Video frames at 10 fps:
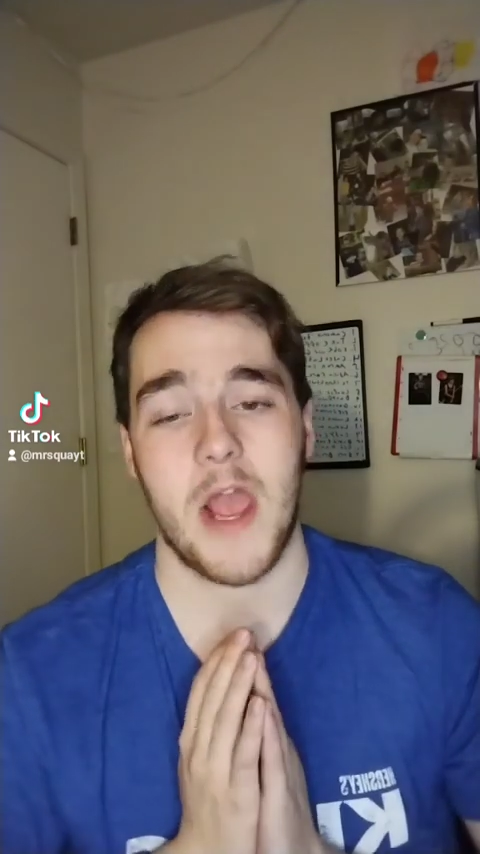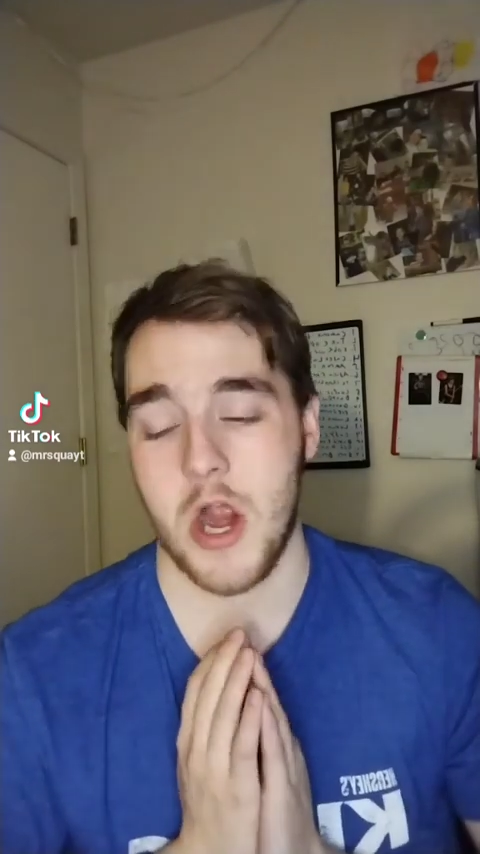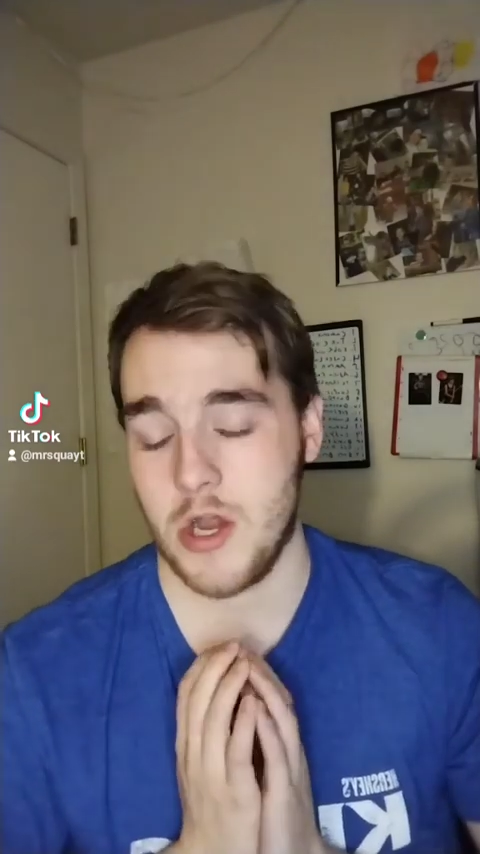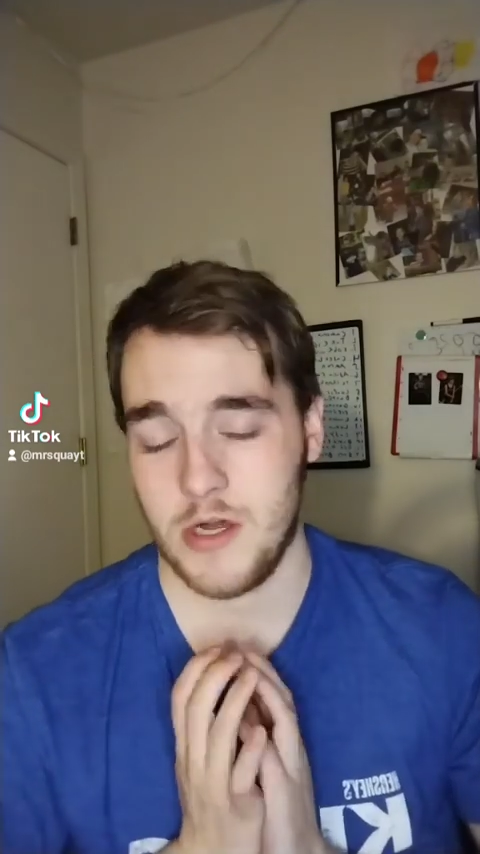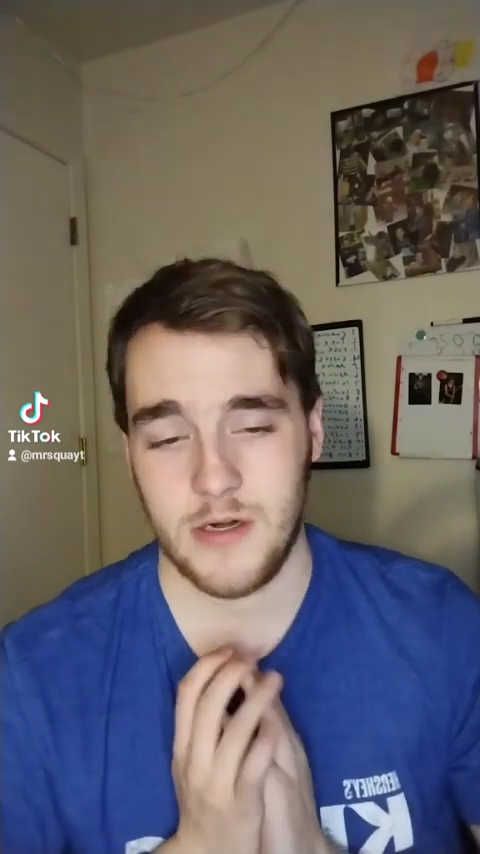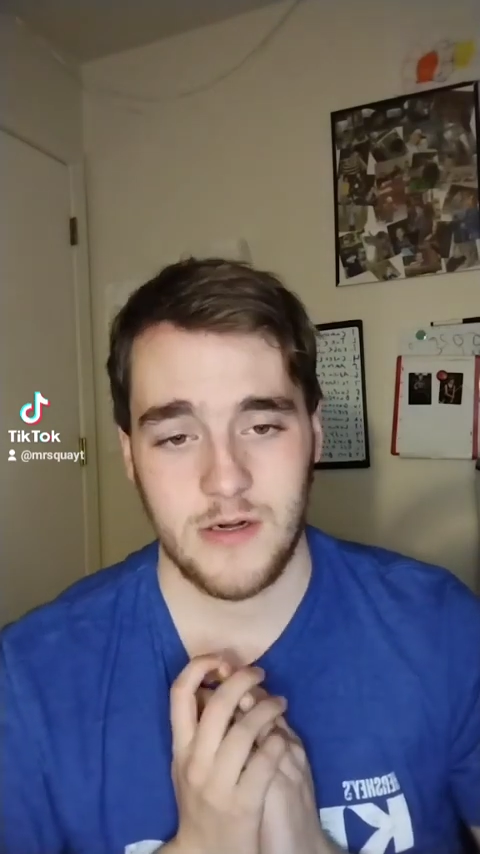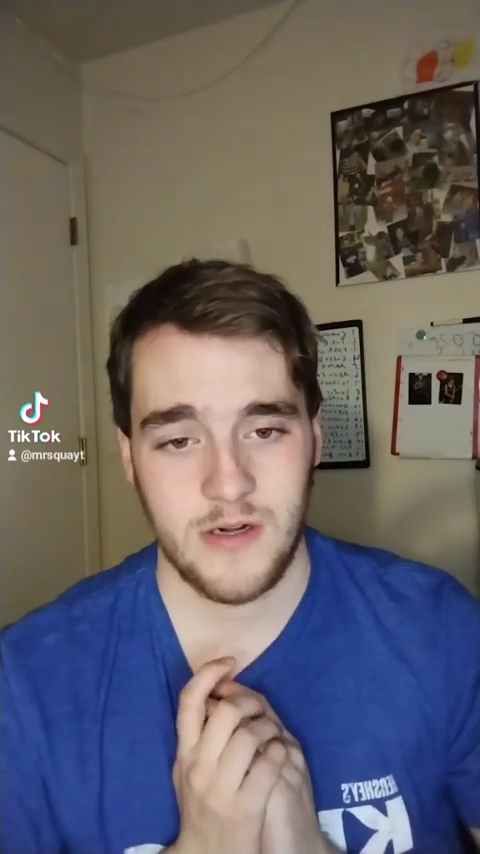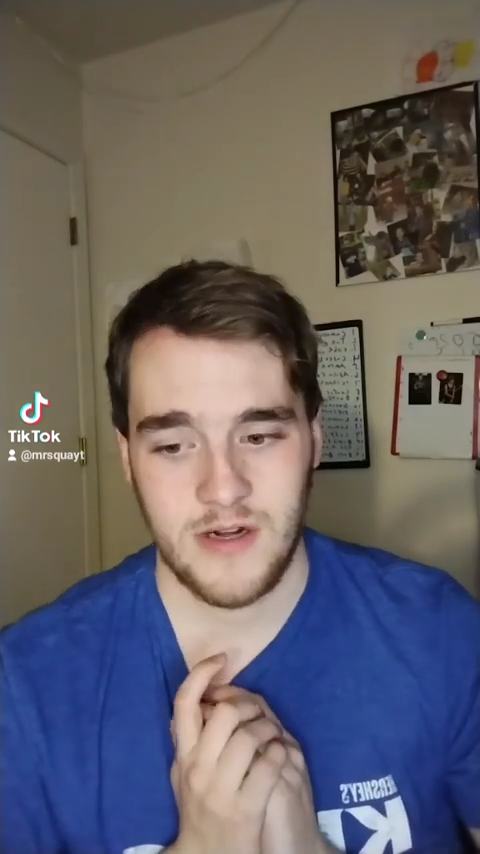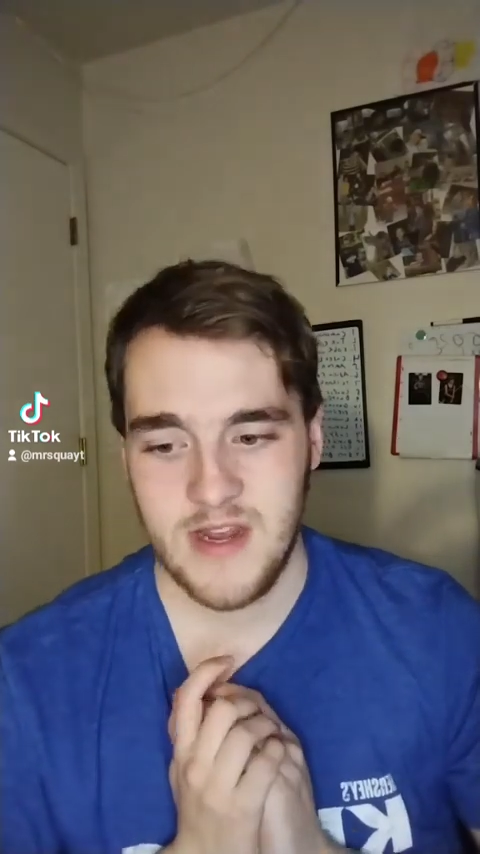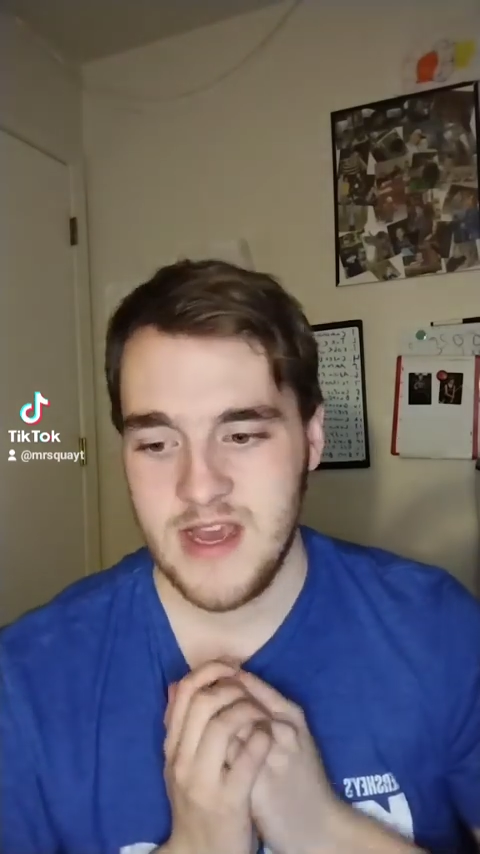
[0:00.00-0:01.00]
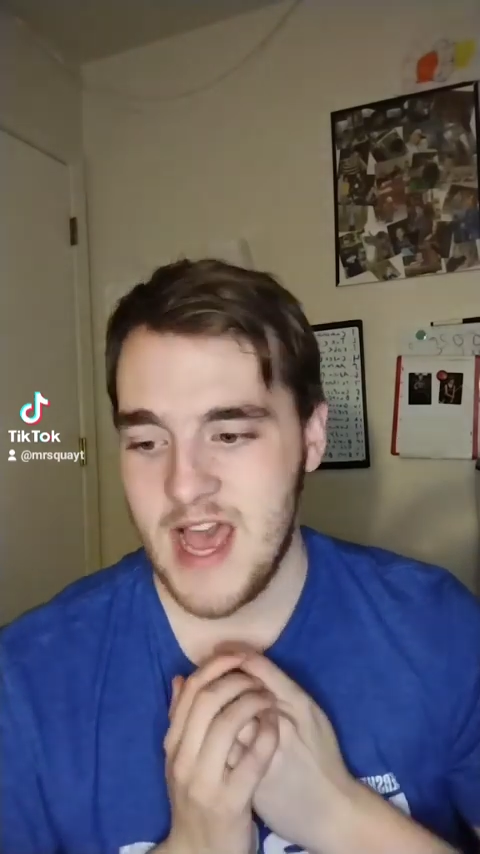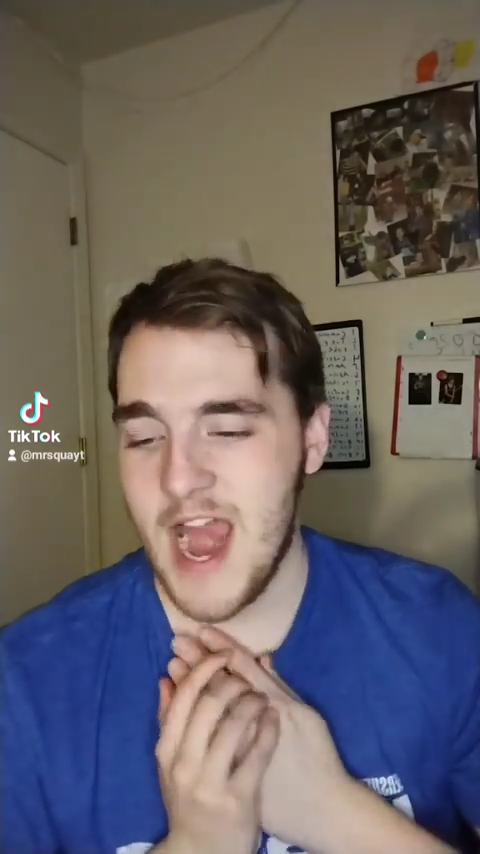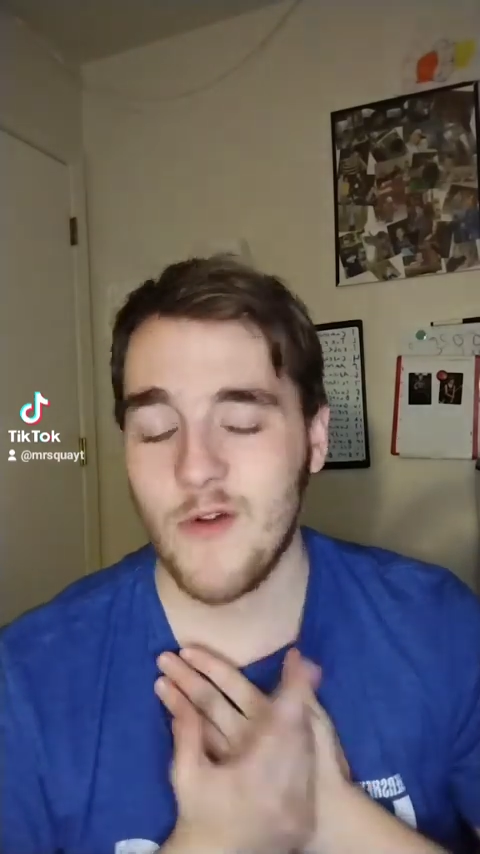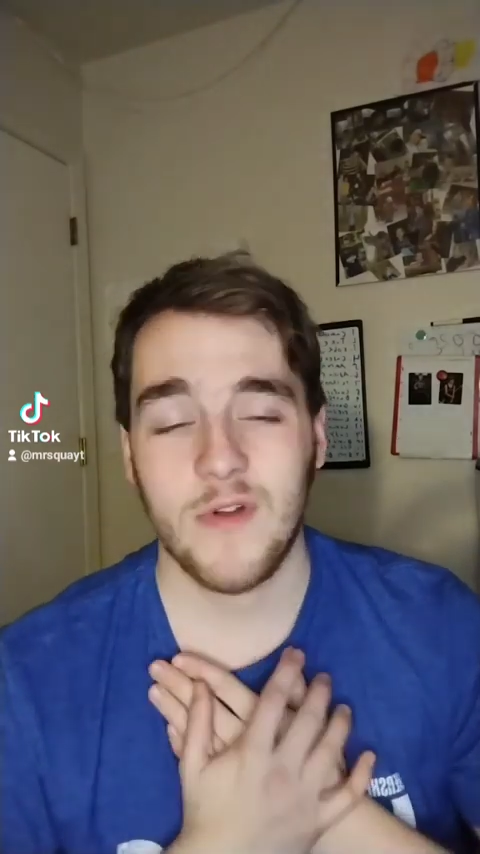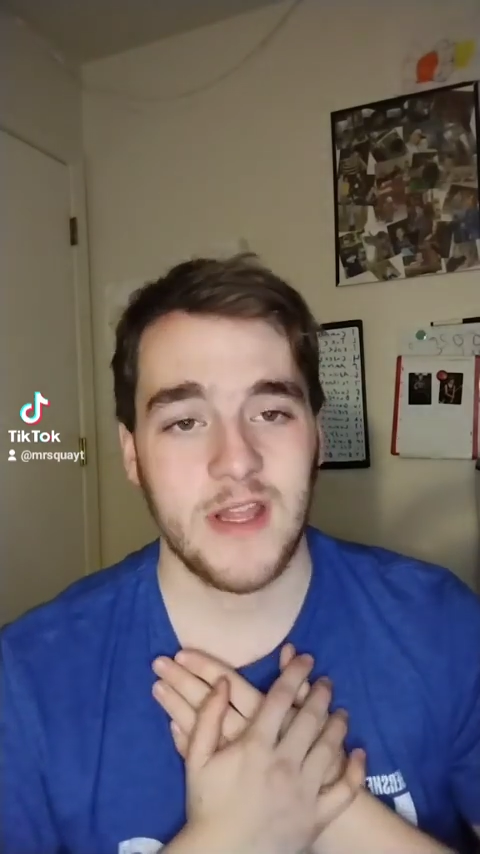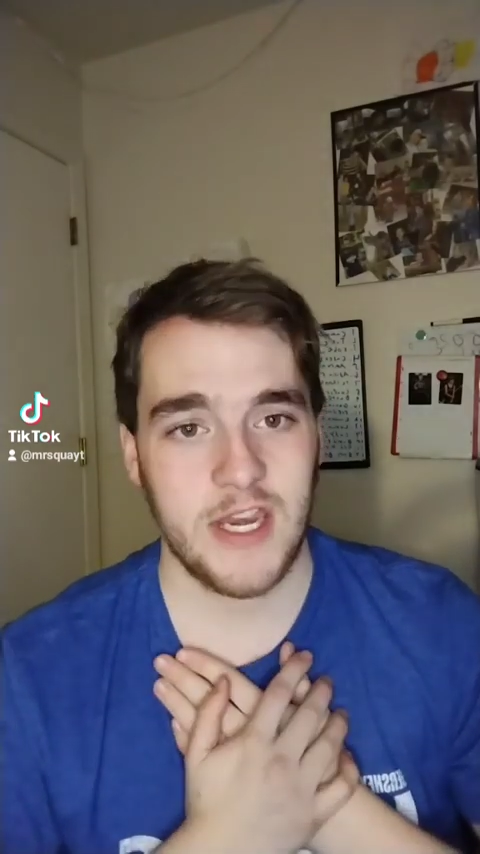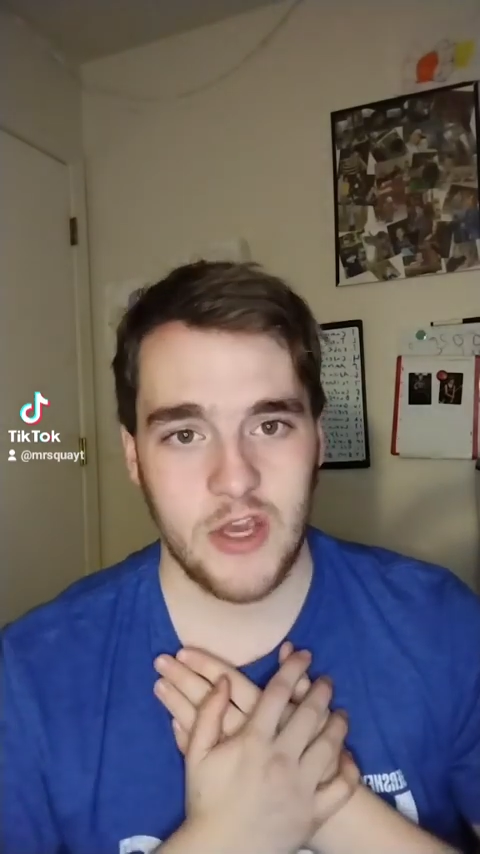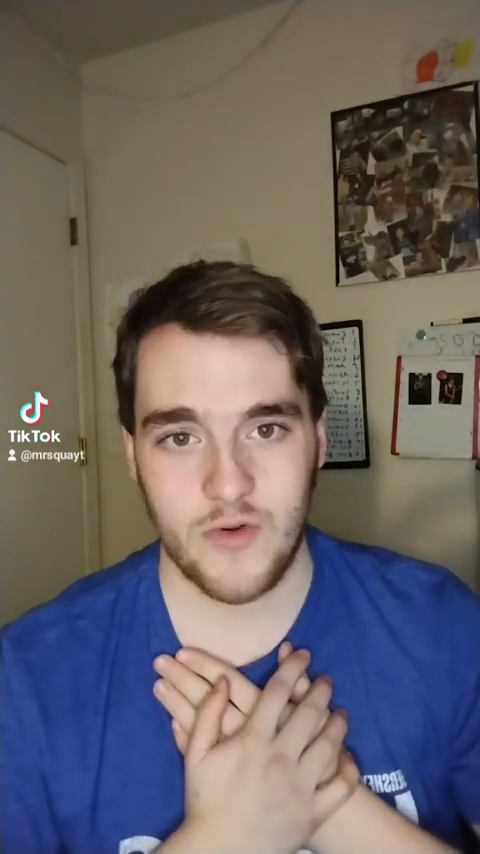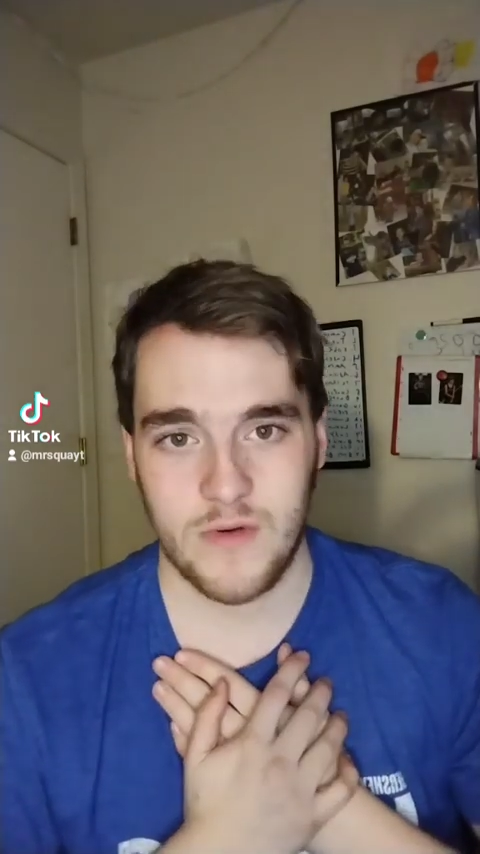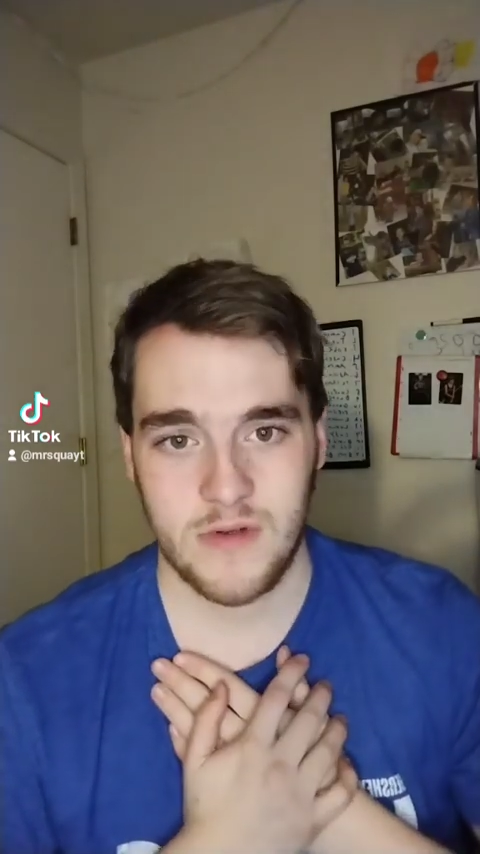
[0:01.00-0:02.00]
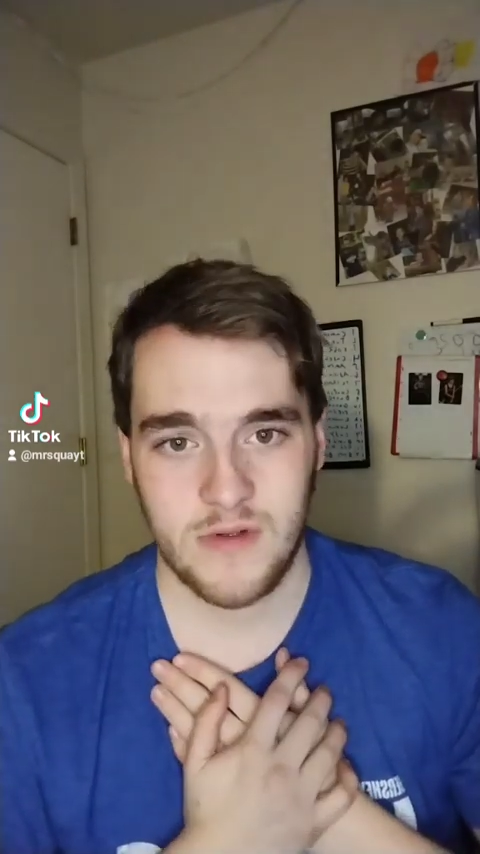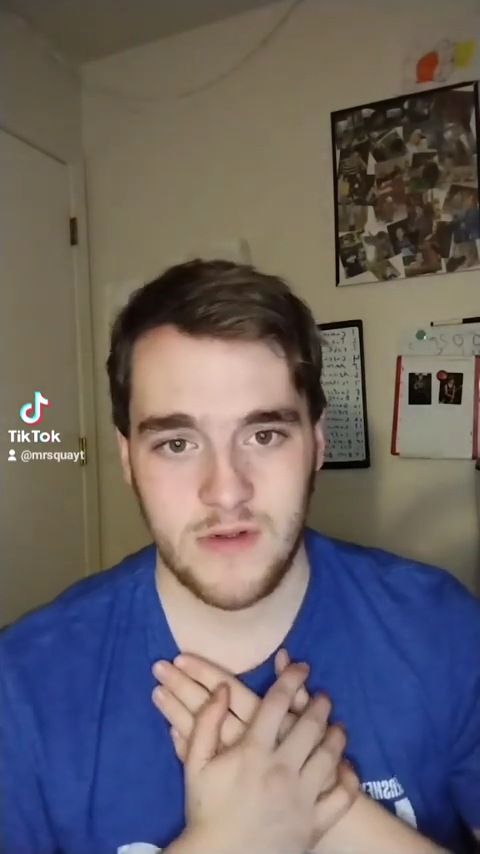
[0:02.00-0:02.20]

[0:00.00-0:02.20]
heart. I really do.